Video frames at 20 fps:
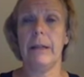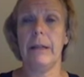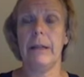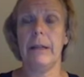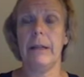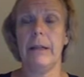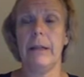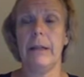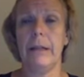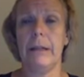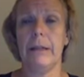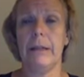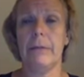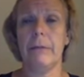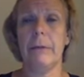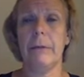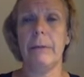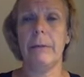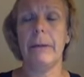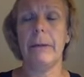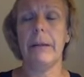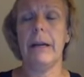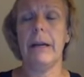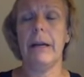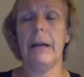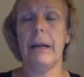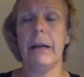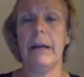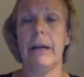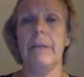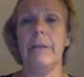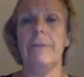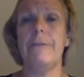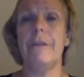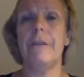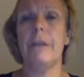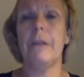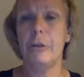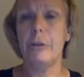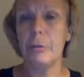It's a replica of
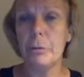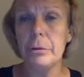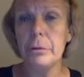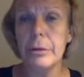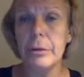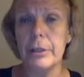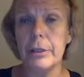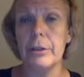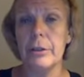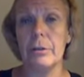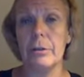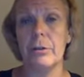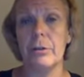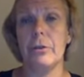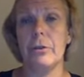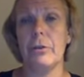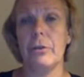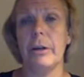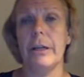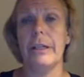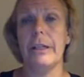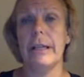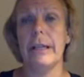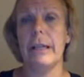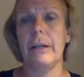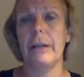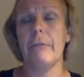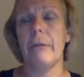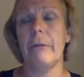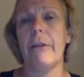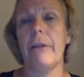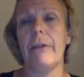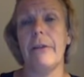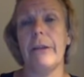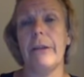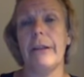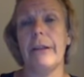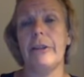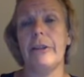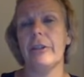true digital storytelling rather
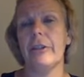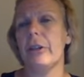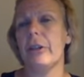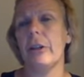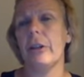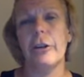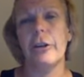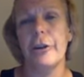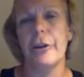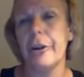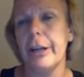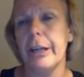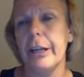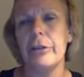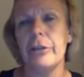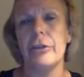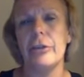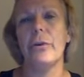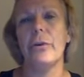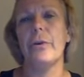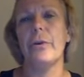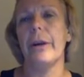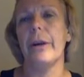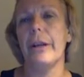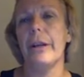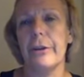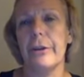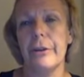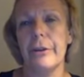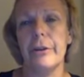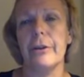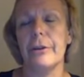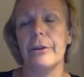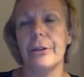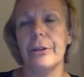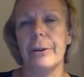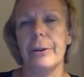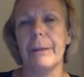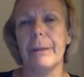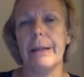than just a learning story or
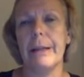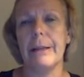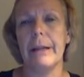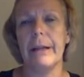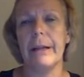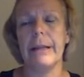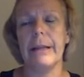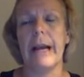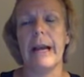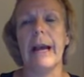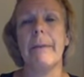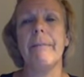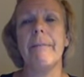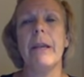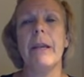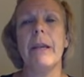something like that.